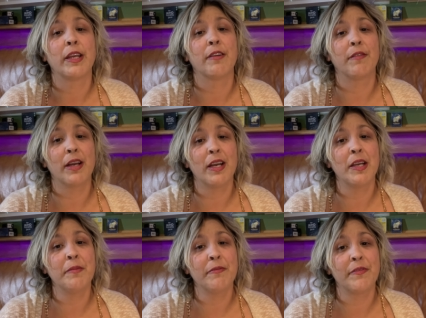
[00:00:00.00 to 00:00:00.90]
if
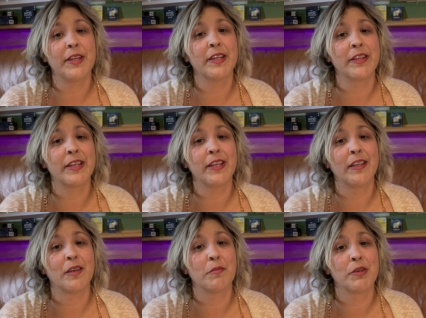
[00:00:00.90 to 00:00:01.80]
I'm feeling
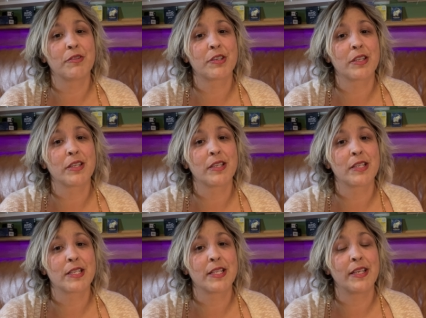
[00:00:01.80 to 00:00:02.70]

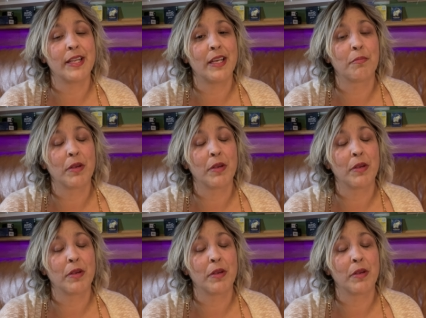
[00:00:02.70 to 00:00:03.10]
emotions that need to